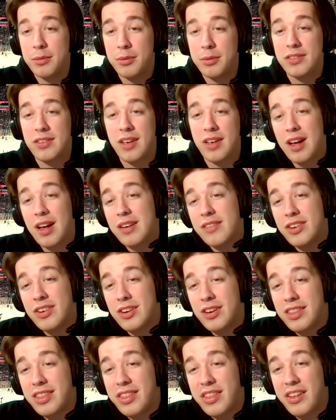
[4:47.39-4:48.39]
was kind of a
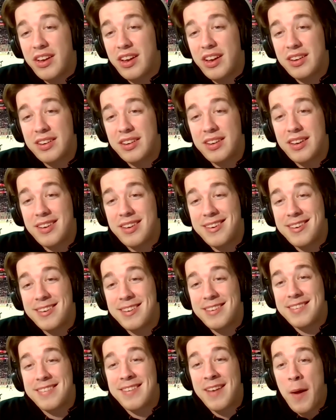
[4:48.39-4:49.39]
good thing
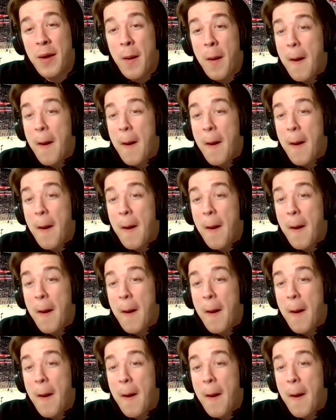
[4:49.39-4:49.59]
because,